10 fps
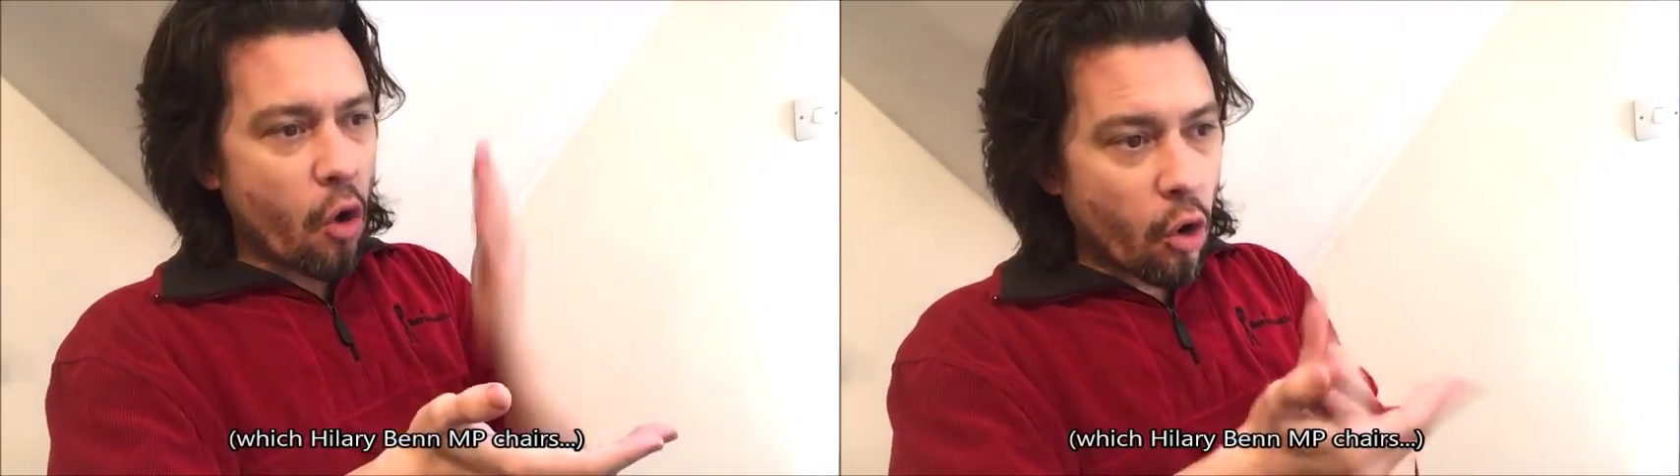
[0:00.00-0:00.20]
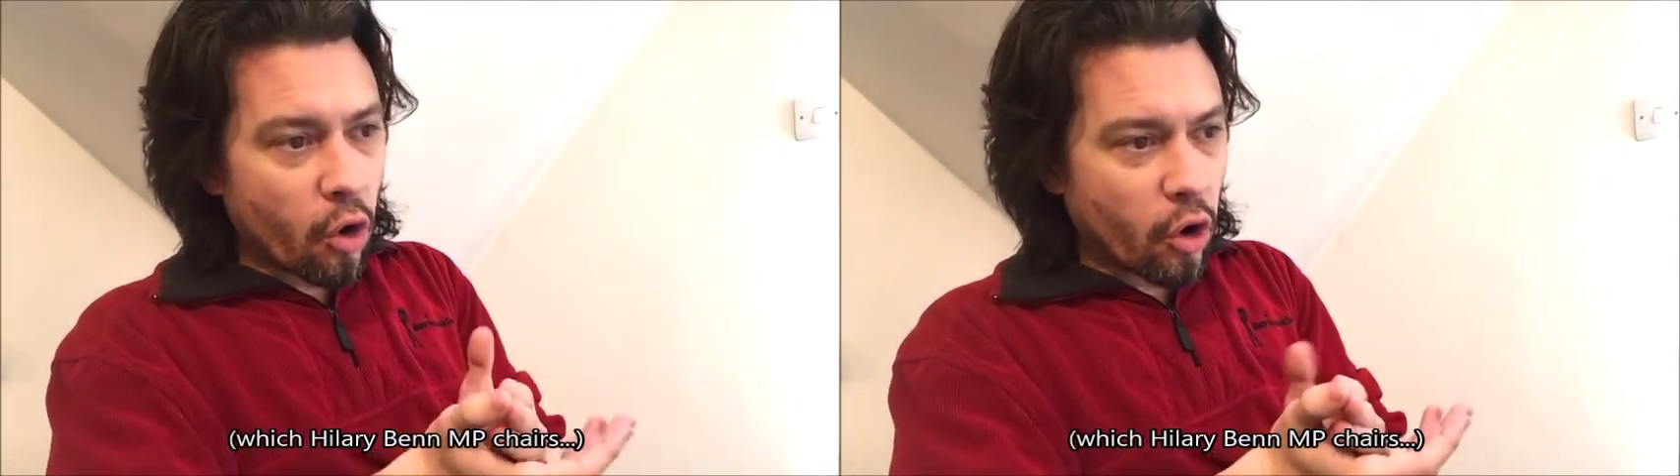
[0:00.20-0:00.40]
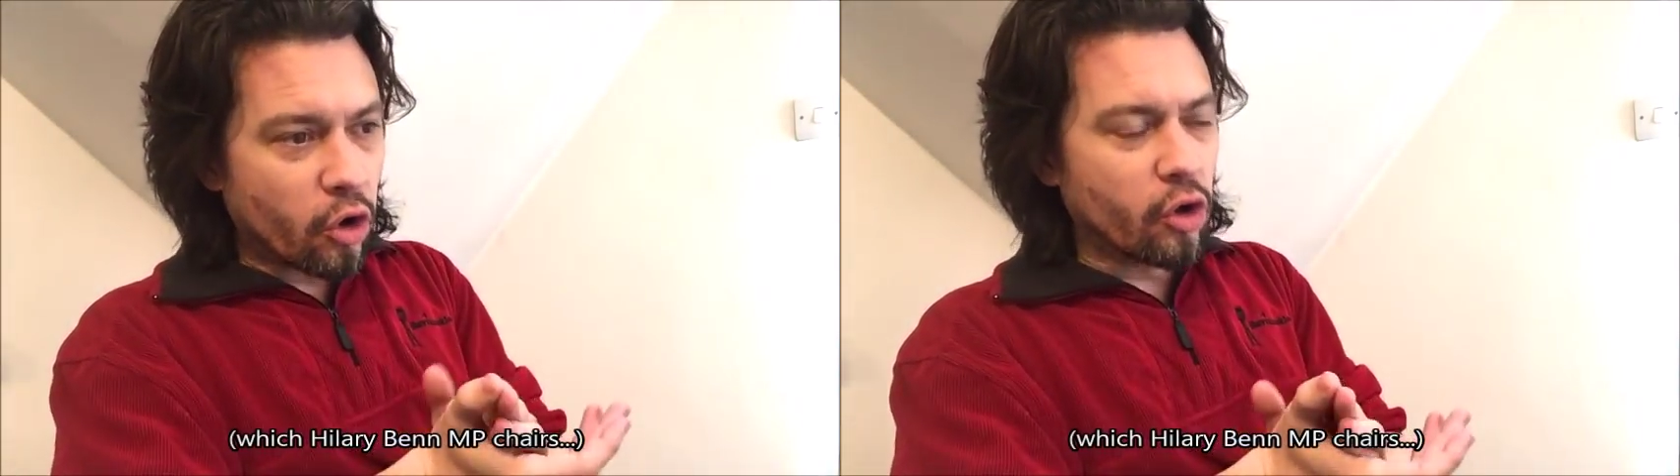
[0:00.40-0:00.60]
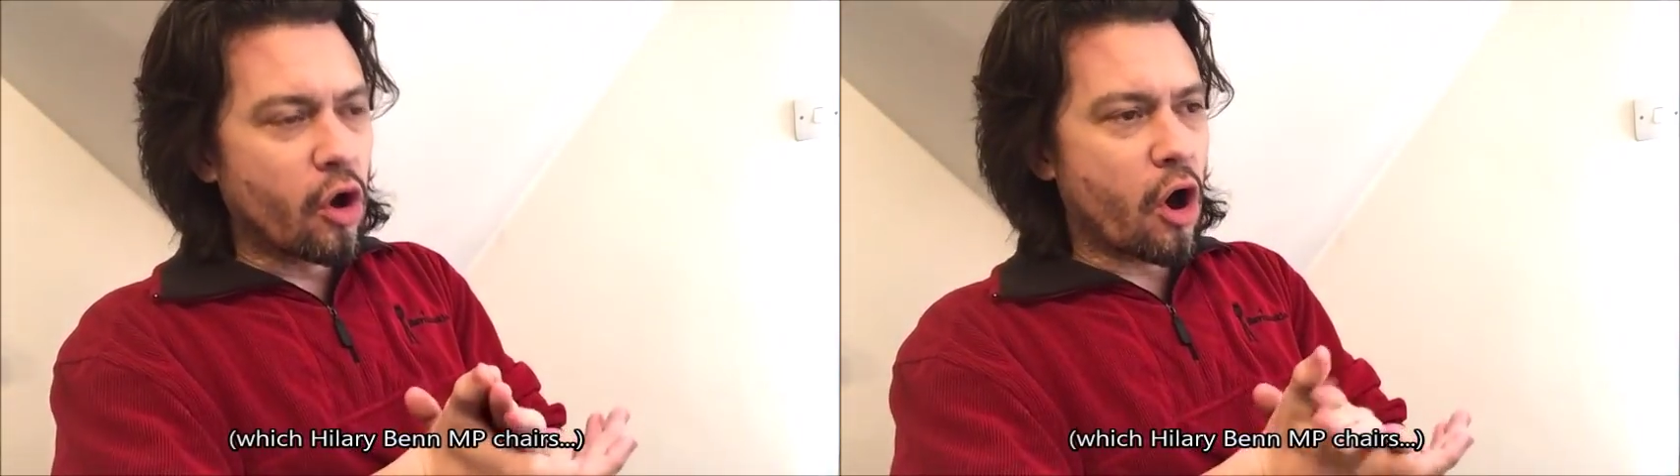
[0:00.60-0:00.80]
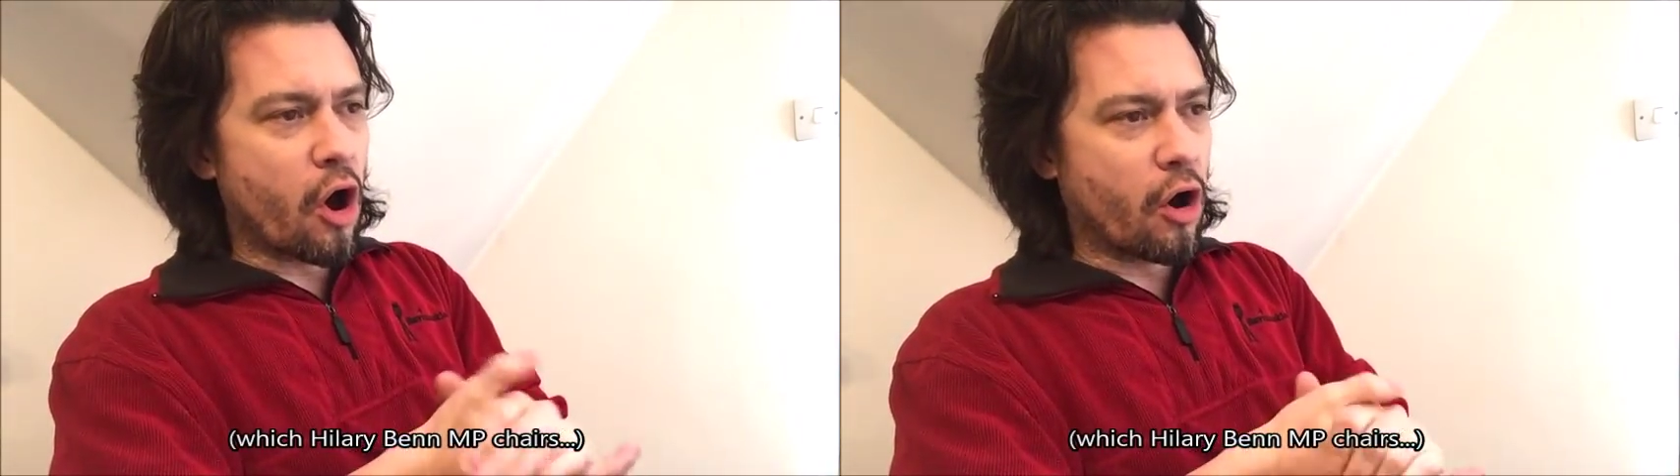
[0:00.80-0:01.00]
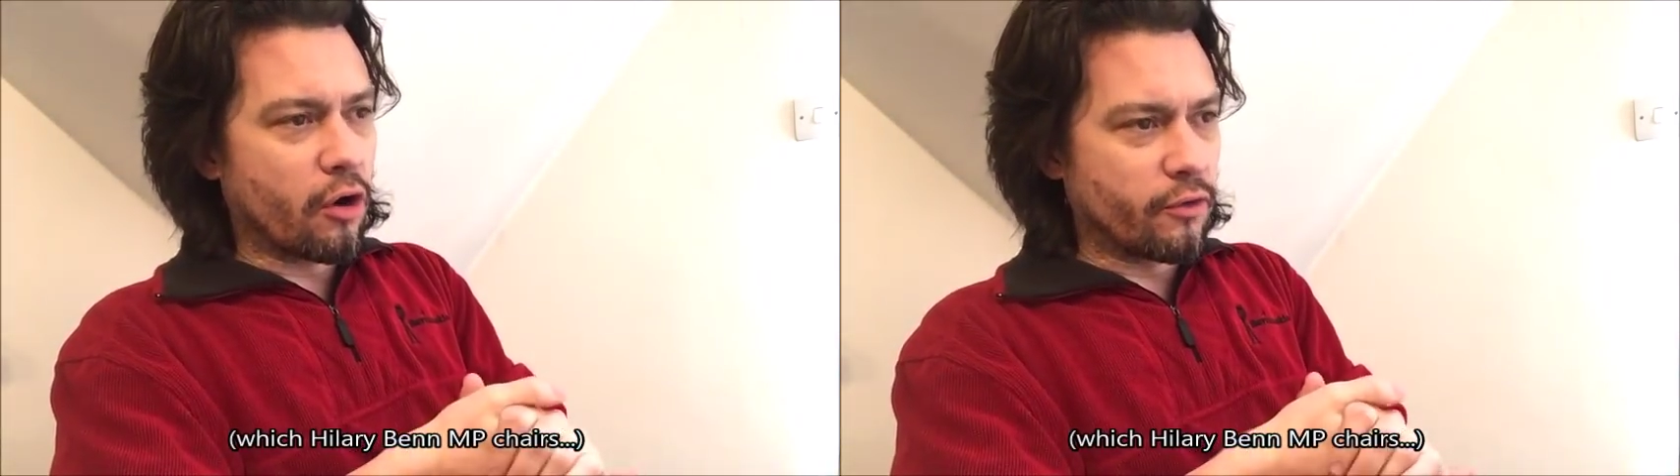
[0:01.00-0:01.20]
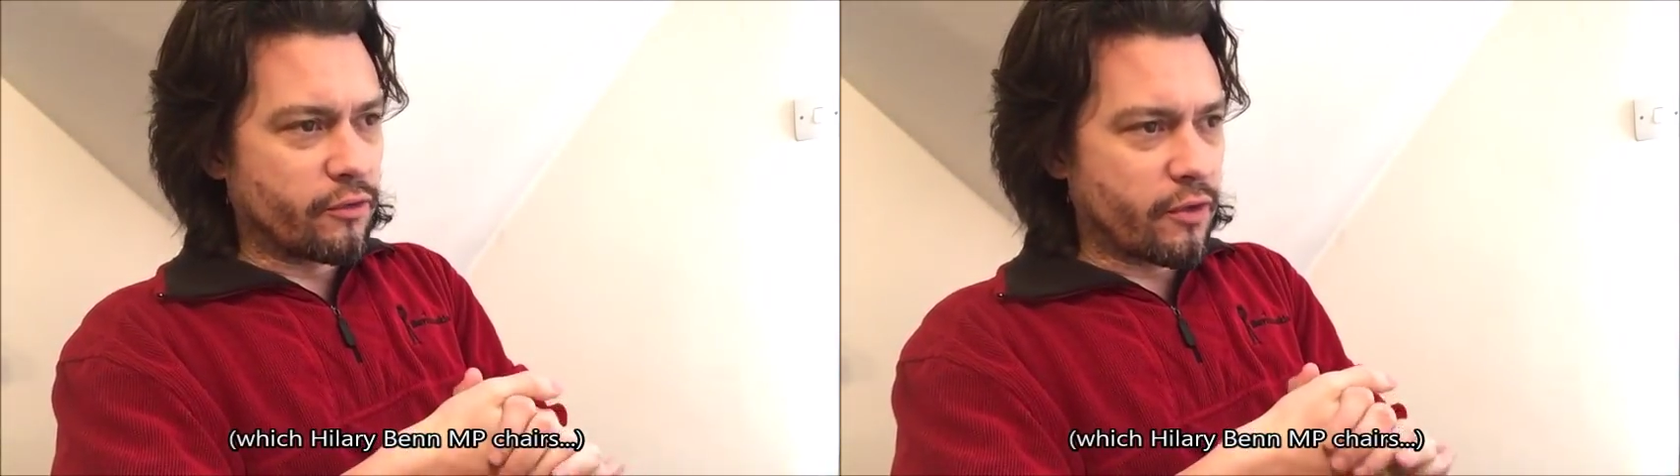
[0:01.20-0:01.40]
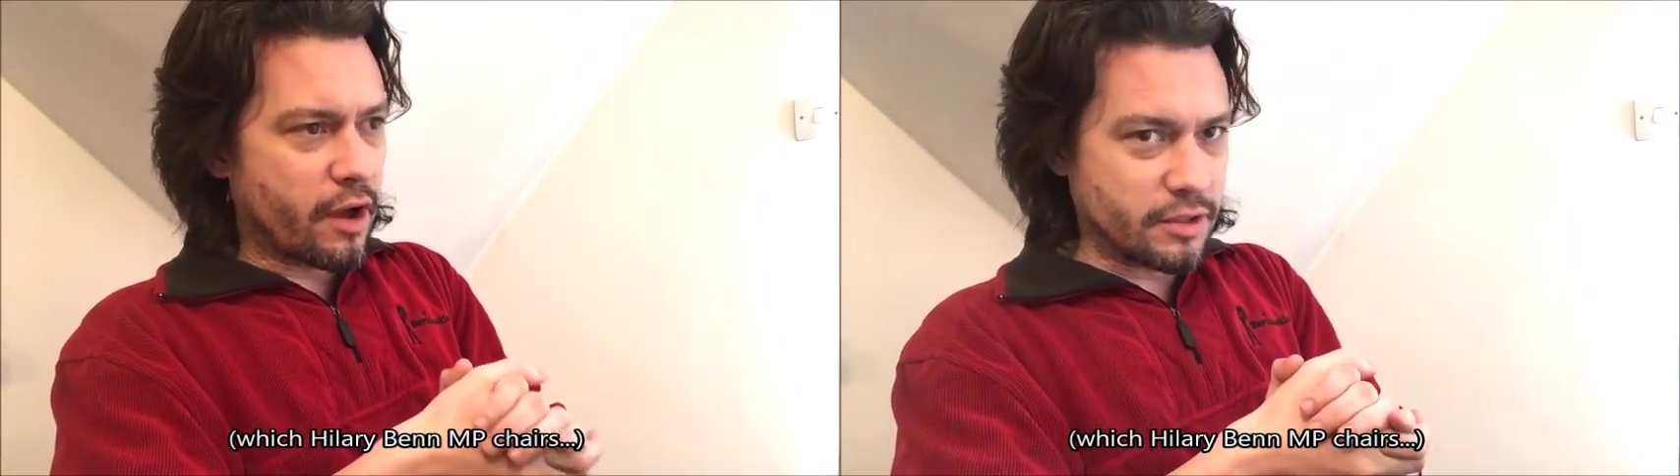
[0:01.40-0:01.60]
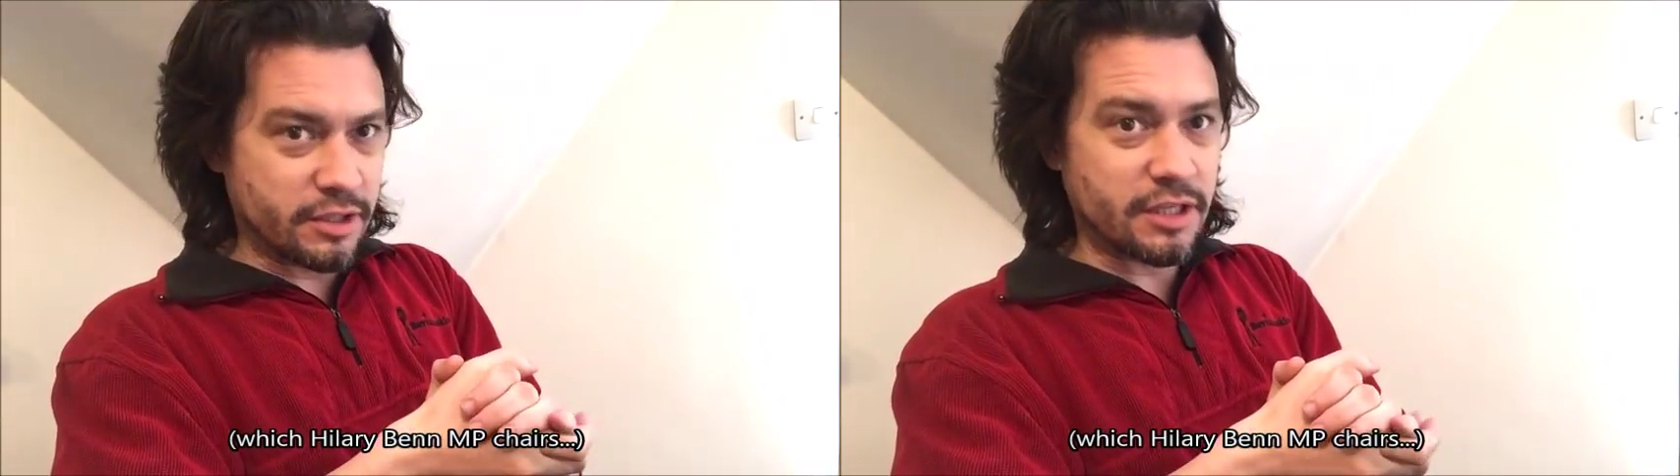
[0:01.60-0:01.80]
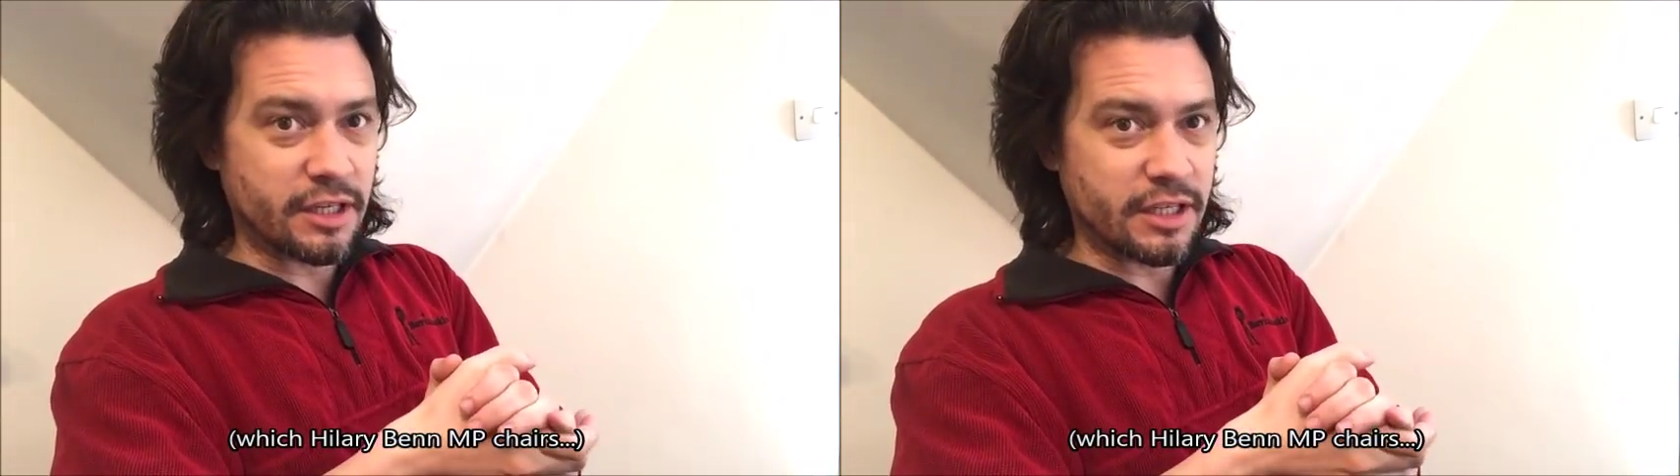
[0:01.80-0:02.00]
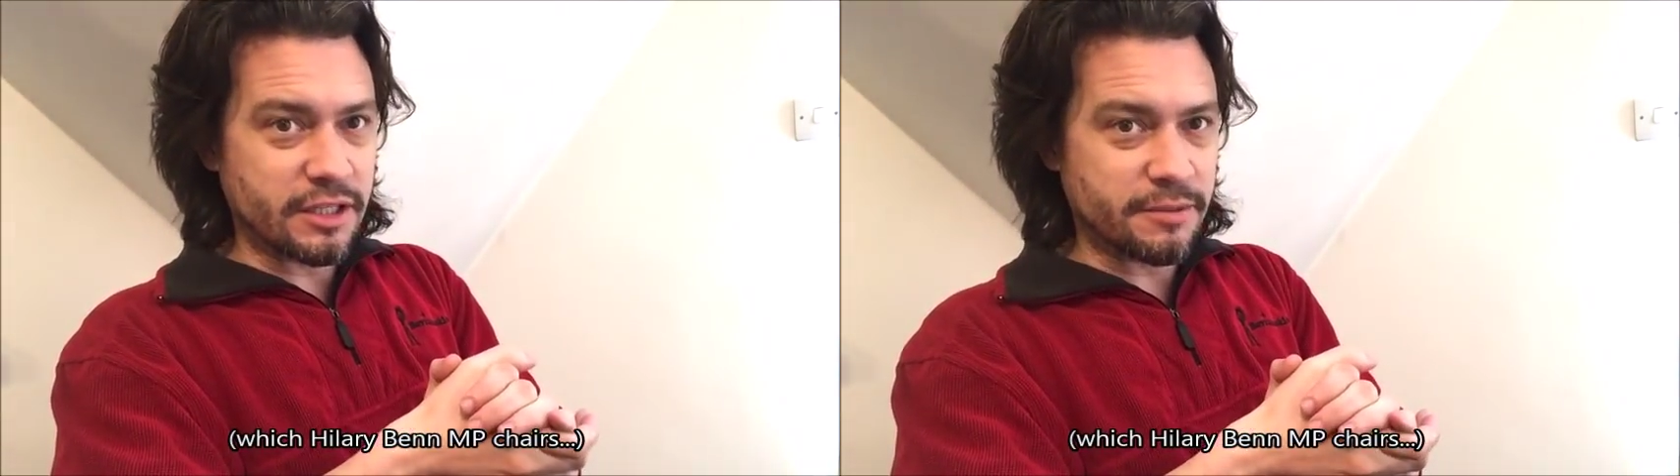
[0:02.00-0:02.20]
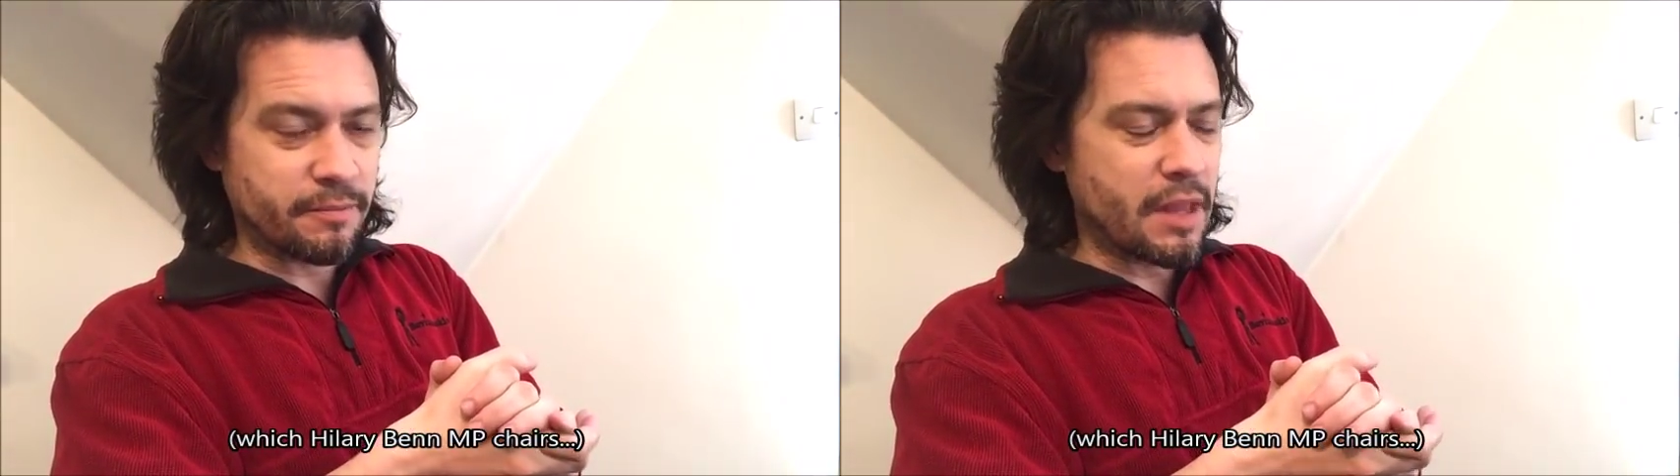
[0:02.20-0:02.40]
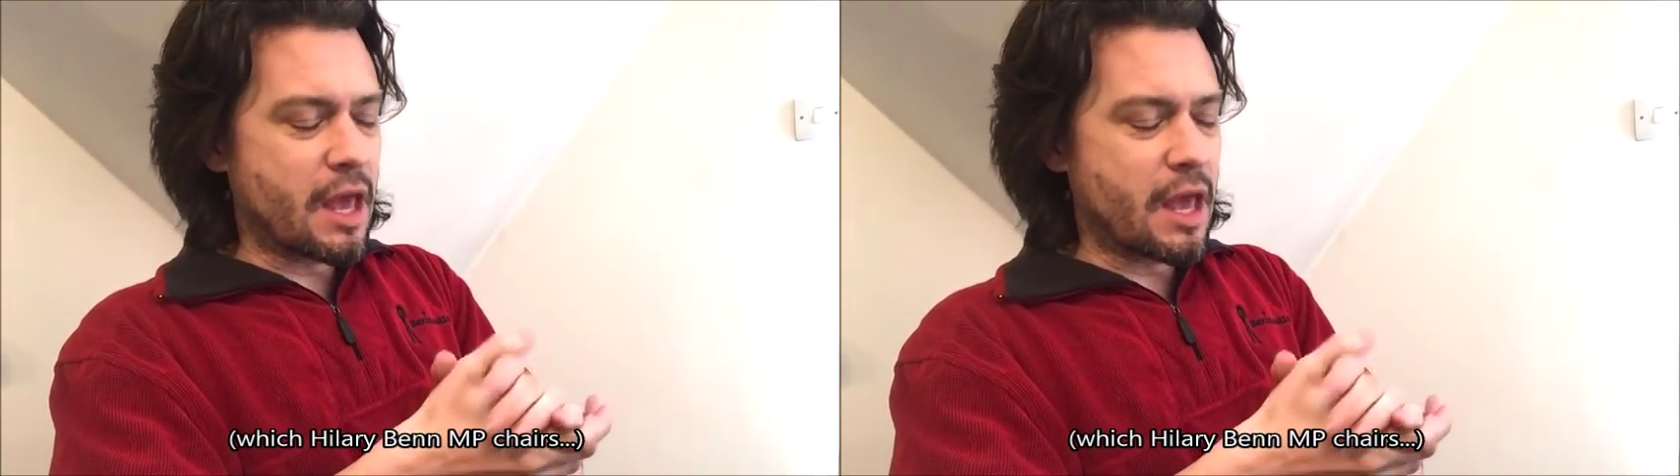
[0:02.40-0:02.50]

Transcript: all of the studies.